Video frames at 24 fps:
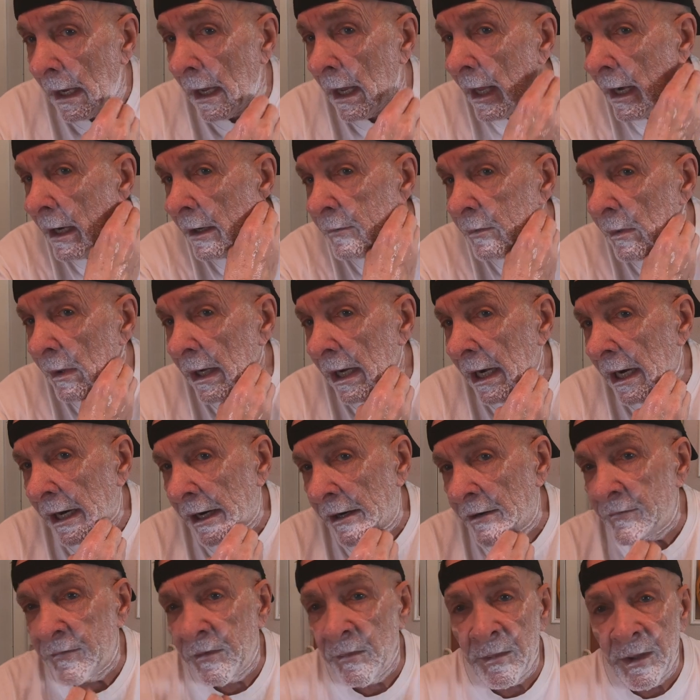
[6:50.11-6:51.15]
And it's really
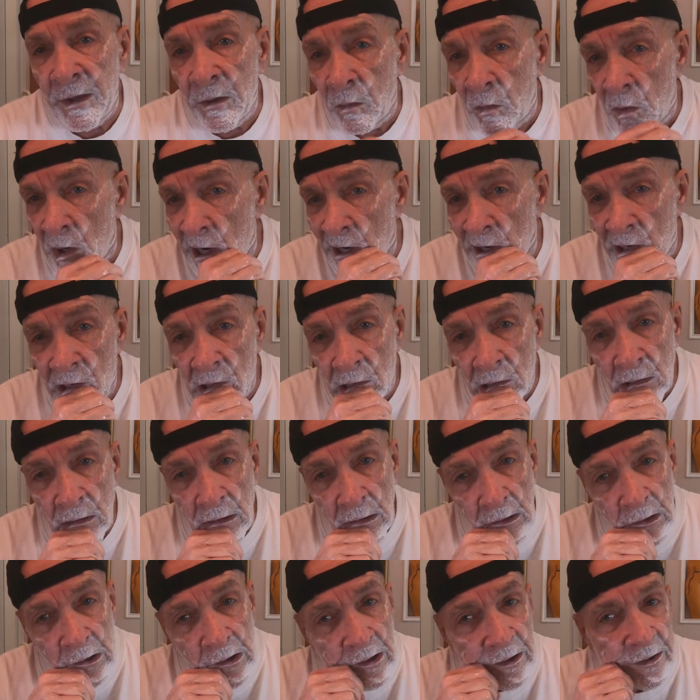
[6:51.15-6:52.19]
hard for me to walk
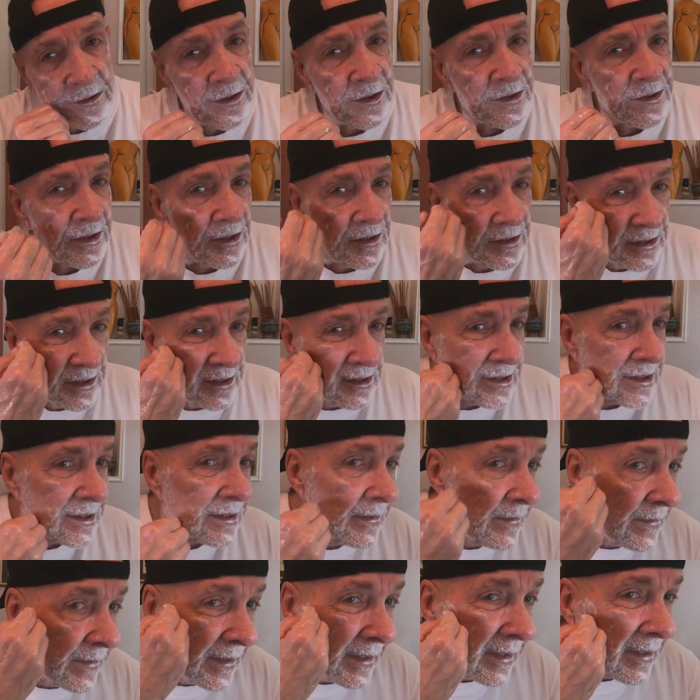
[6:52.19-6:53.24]
long
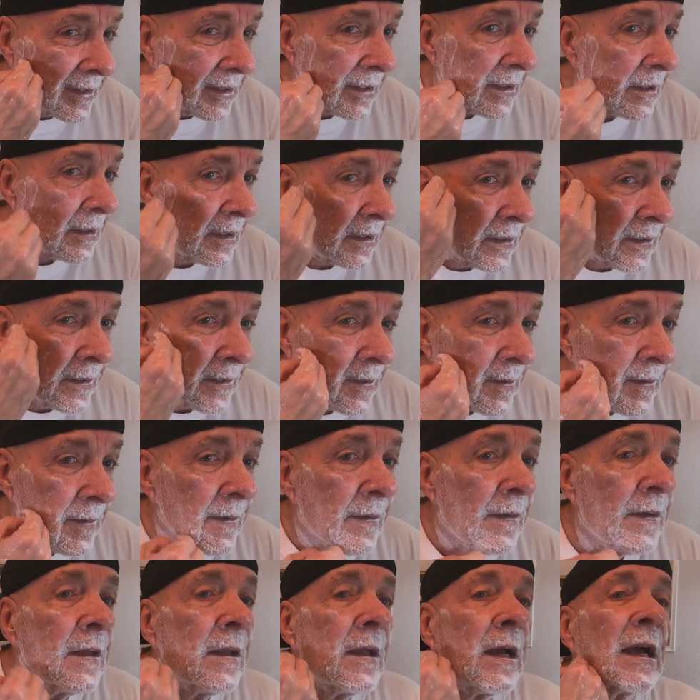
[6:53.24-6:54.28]

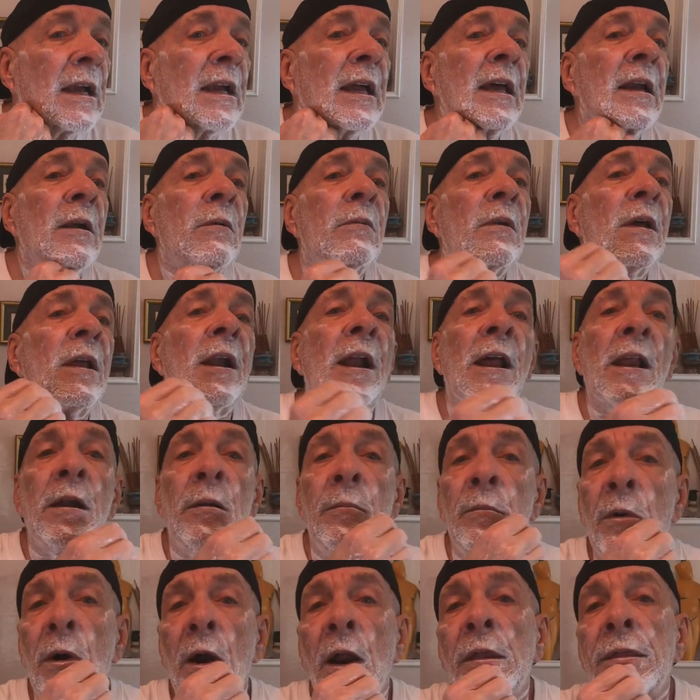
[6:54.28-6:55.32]
distances. I kind of run out
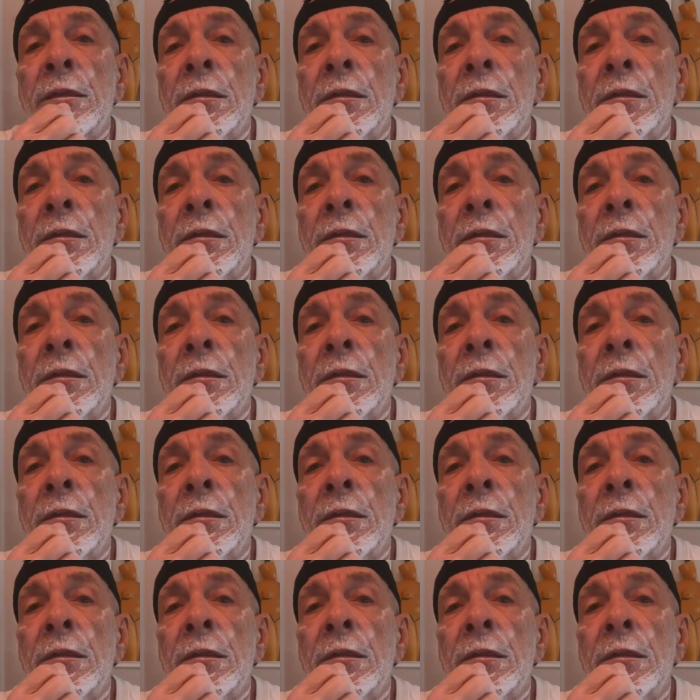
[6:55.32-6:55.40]
of breath.